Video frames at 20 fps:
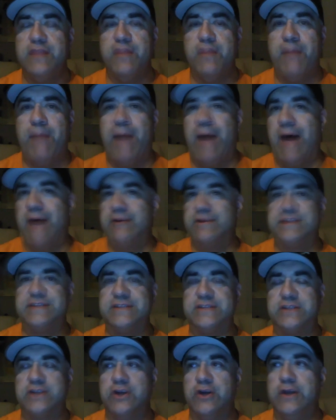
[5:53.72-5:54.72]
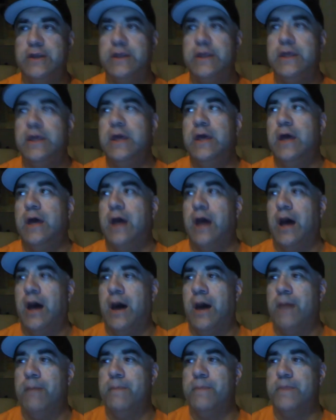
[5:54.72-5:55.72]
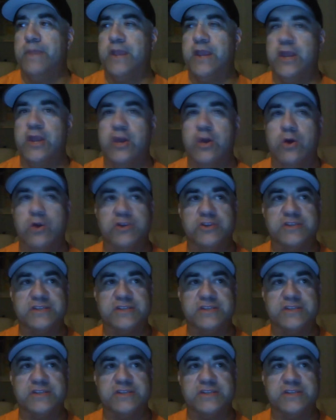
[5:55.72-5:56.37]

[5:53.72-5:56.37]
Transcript: the balance is good. You know,